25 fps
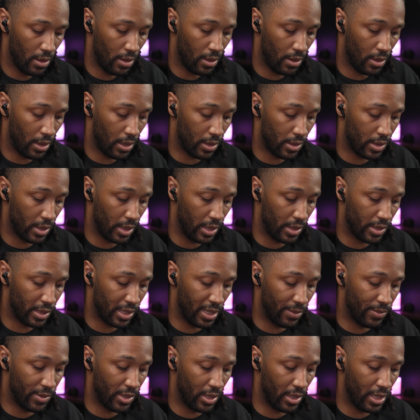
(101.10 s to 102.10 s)
Let's see.
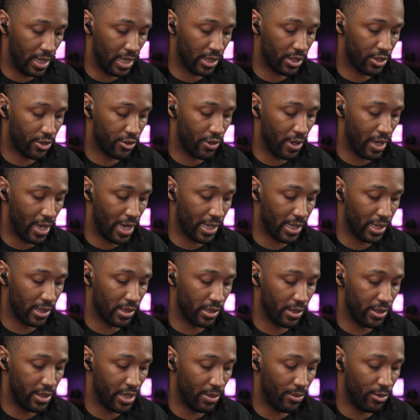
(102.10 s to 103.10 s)
Skip to next track
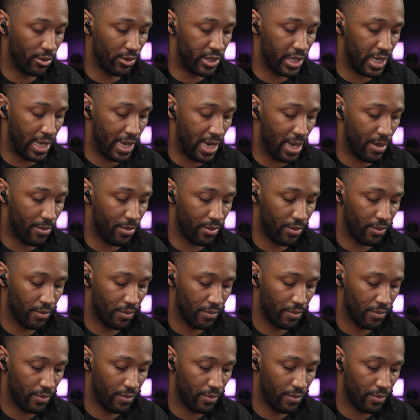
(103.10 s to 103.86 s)
is a double tap.